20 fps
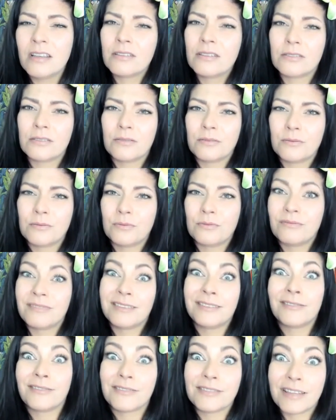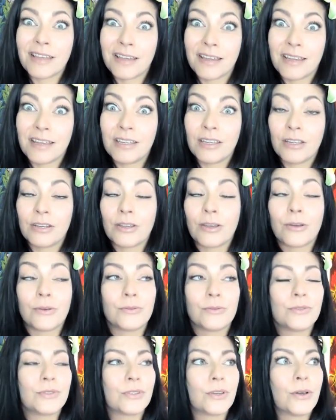So then there was that, you
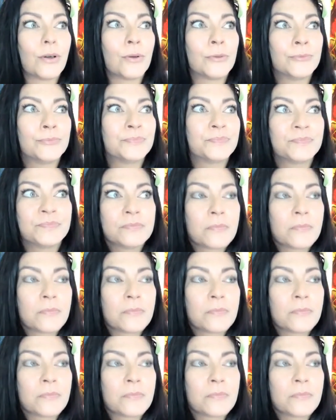know, so